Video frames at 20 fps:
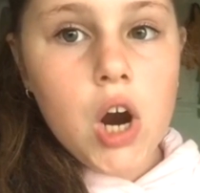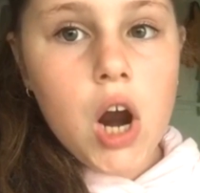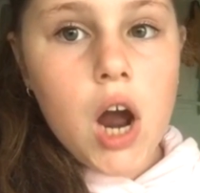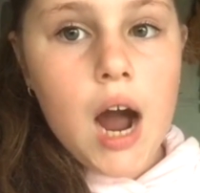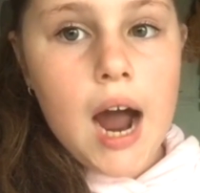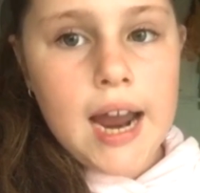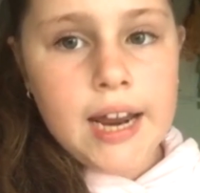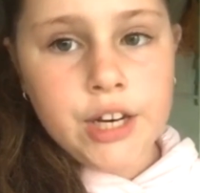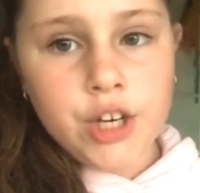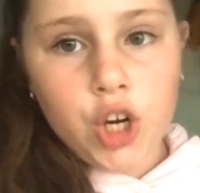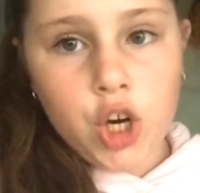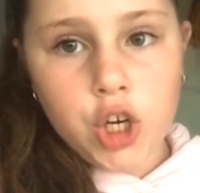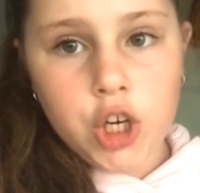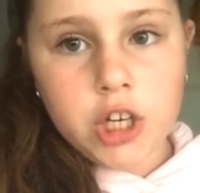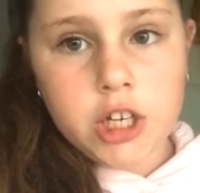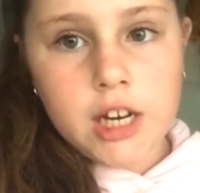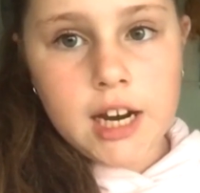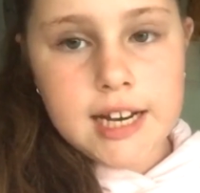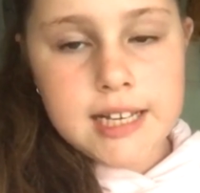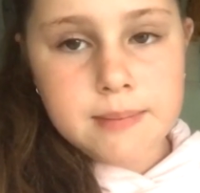I know you
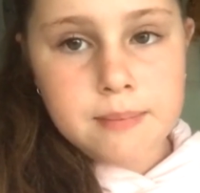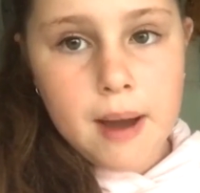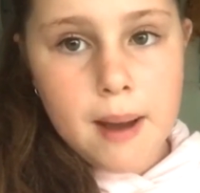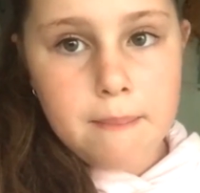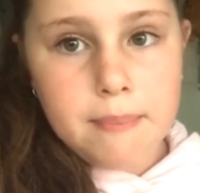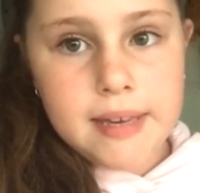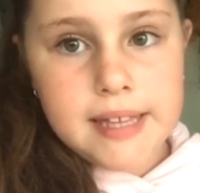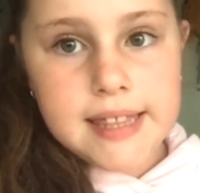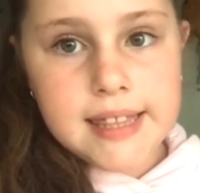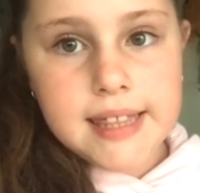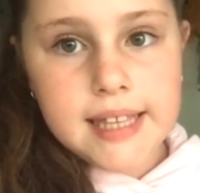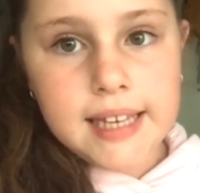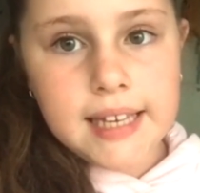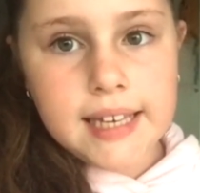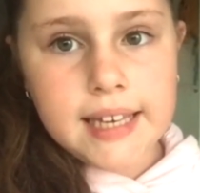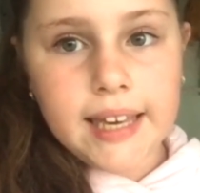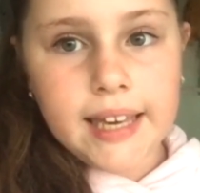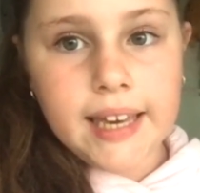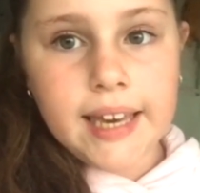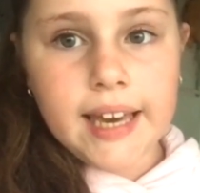guys might be
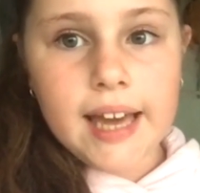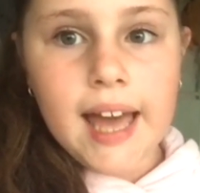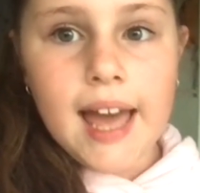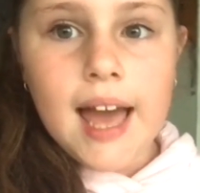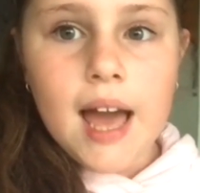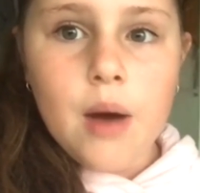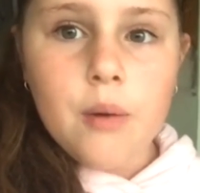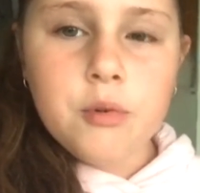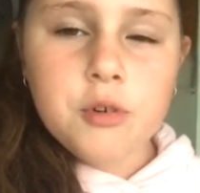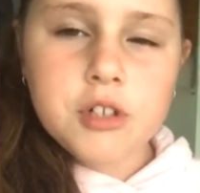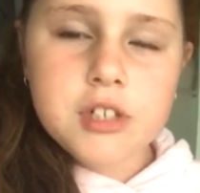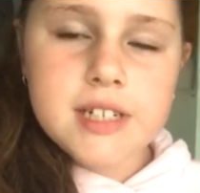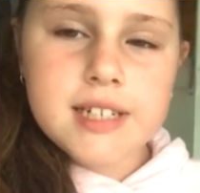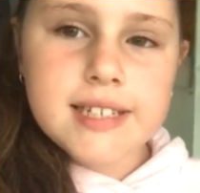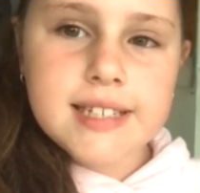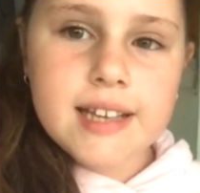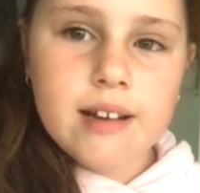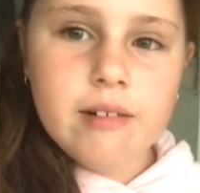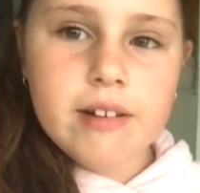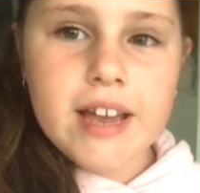thinking, well
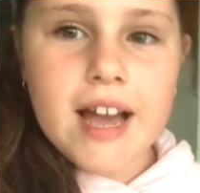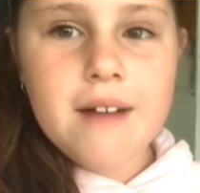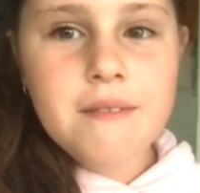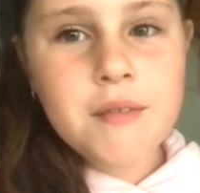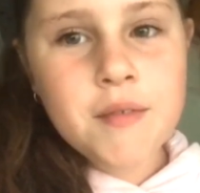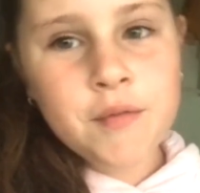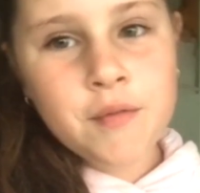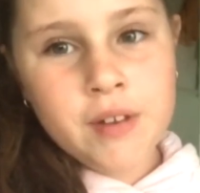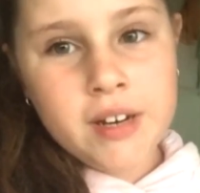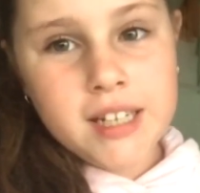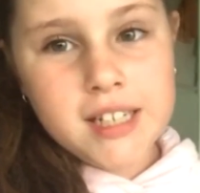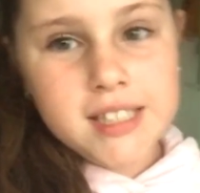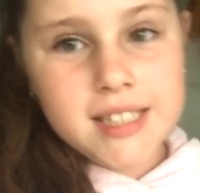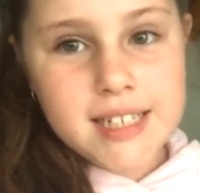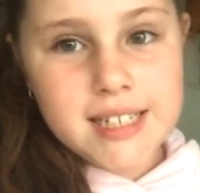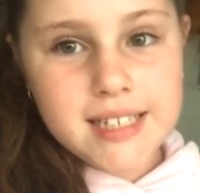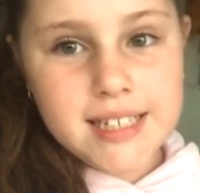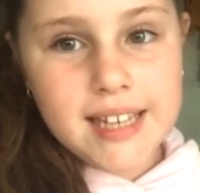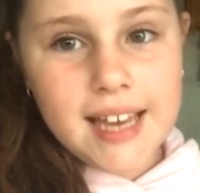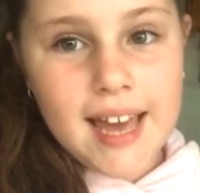Giselle, you haven't finished
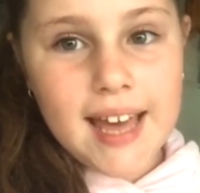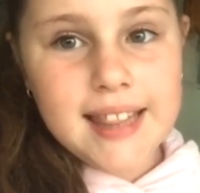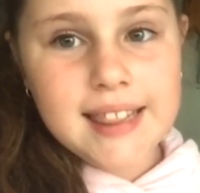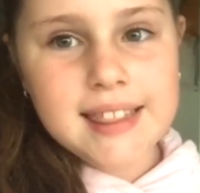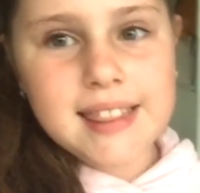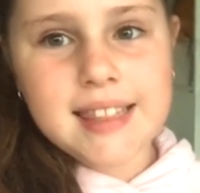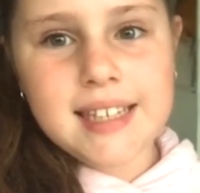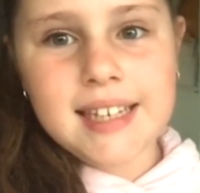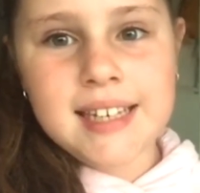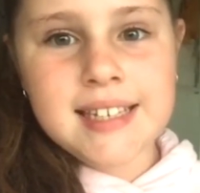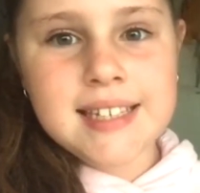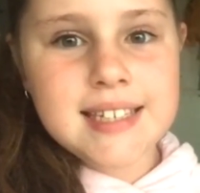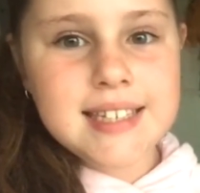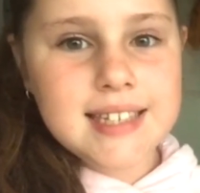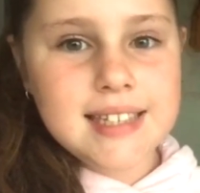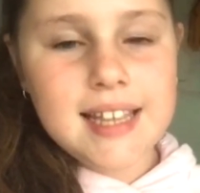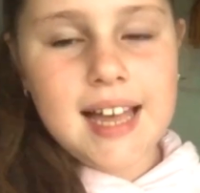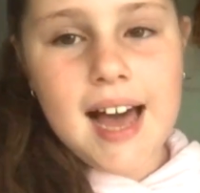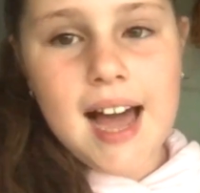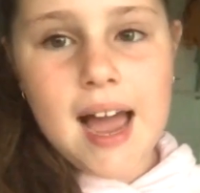it yet. The
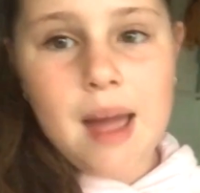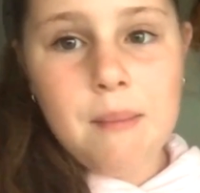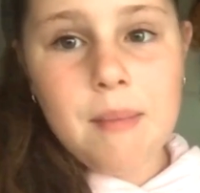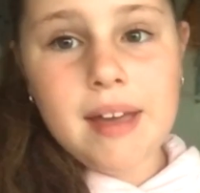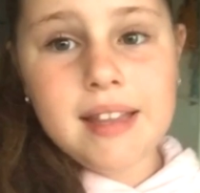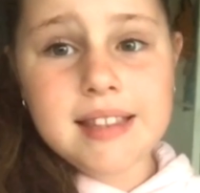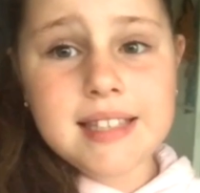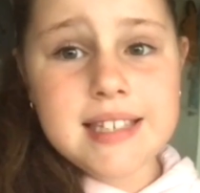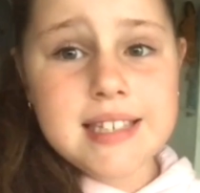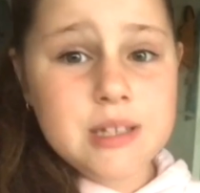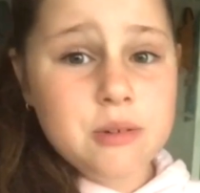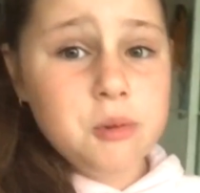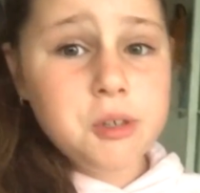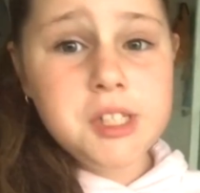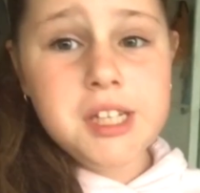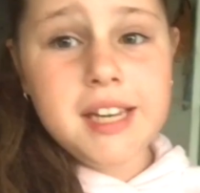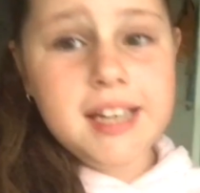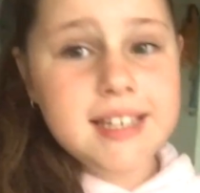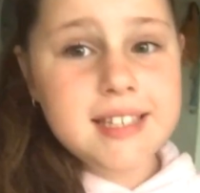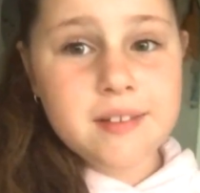slime and the
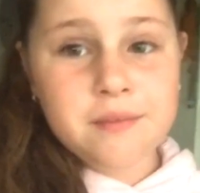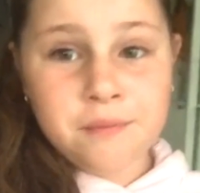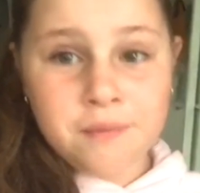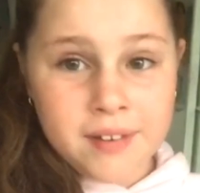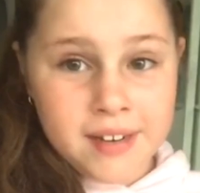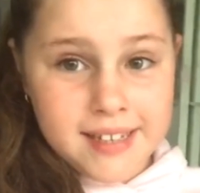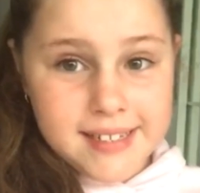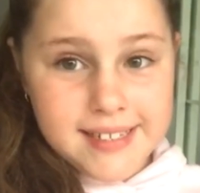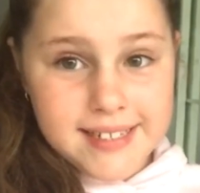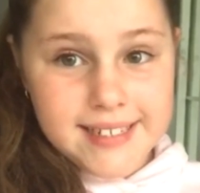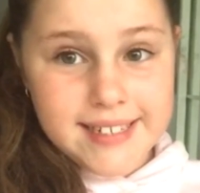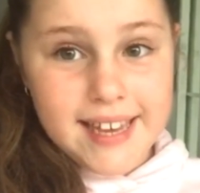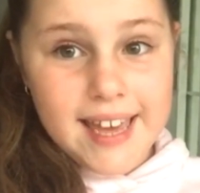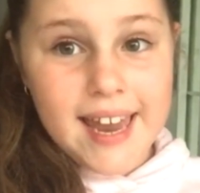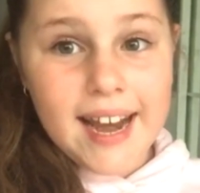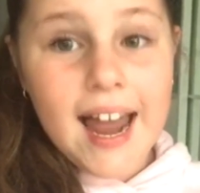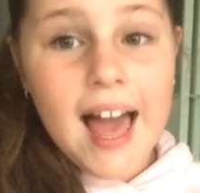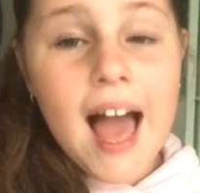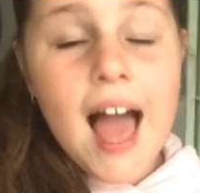squishy isn't finished yet.